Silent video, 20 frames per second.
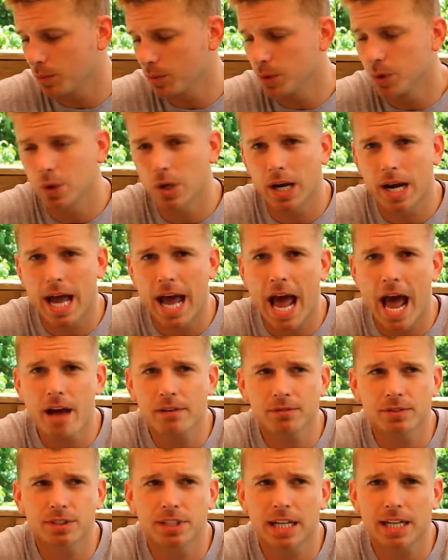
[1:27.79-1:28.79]
you've got a
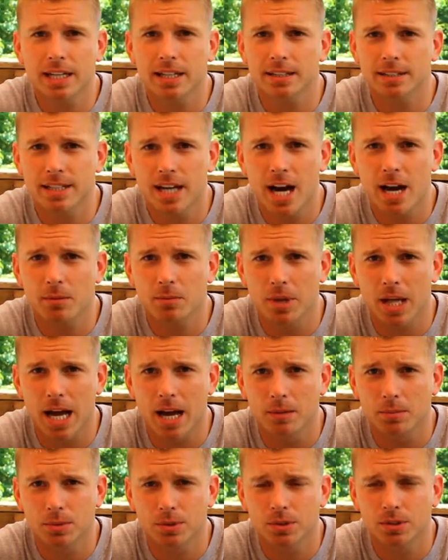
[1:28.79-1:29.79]
half-second time
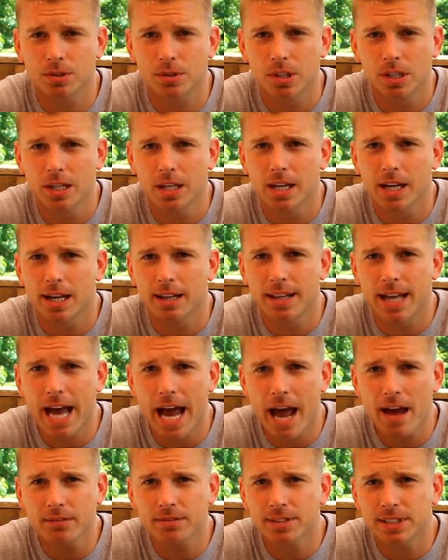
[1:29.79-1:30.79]
lapse. The
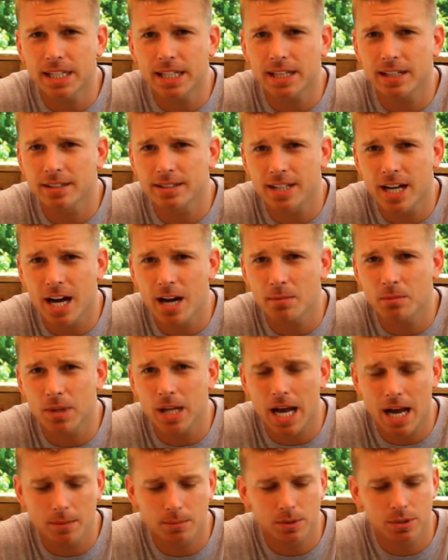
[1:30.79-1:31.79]
half-second time
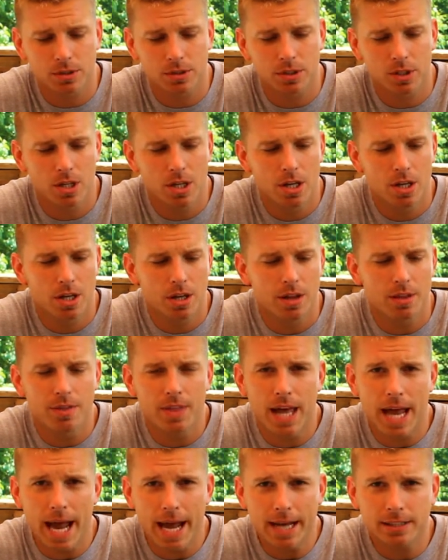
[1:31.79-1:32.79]
lapse,
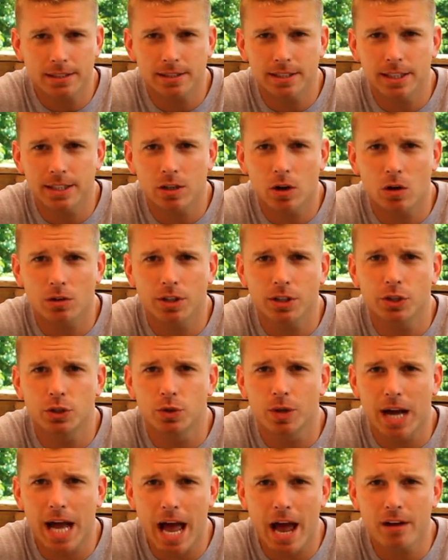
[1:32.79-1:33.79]
the SD card that
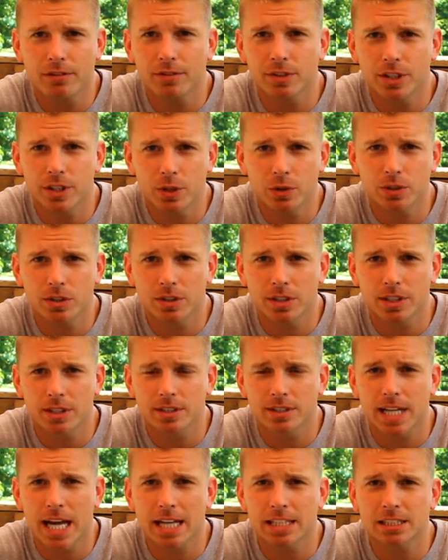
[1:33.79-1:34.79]
you have to use in
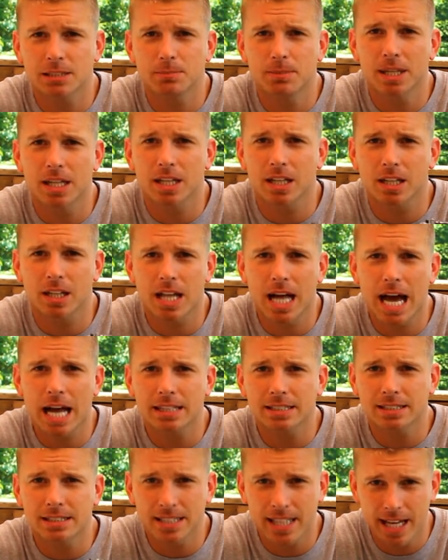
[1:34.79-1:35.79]
this has to be a
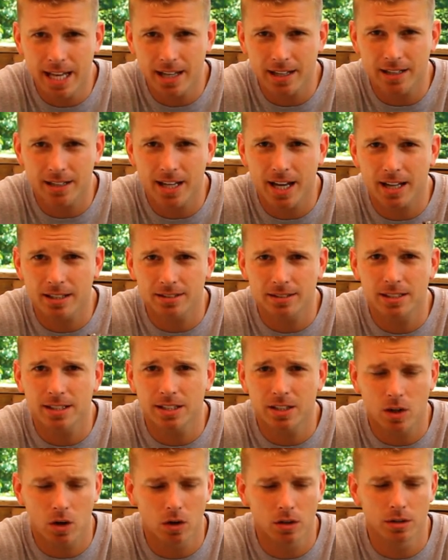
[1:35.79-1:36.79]
Class 10
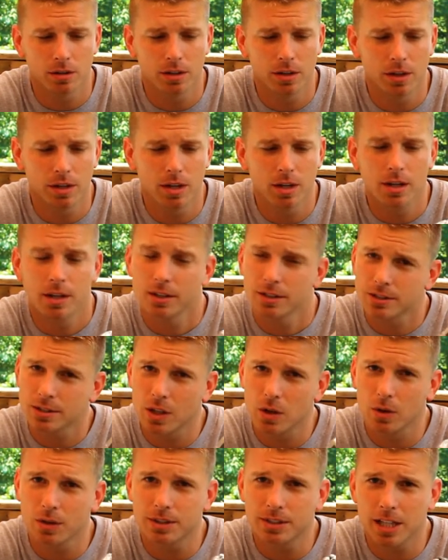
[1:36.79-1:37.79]
SD card.
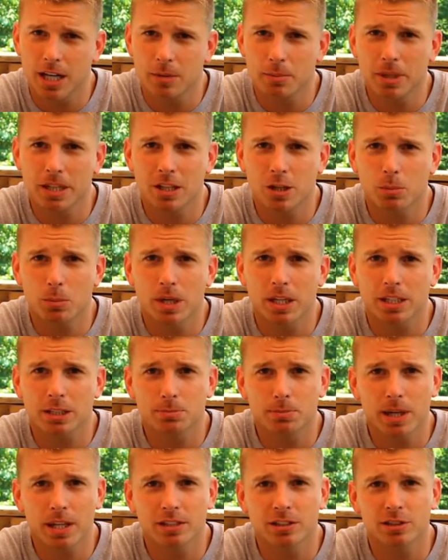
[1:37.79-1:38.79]
So it's going to be a little bit
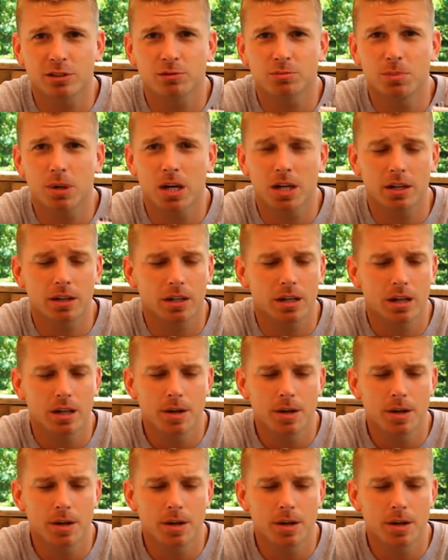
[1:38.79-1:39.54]
expensive, but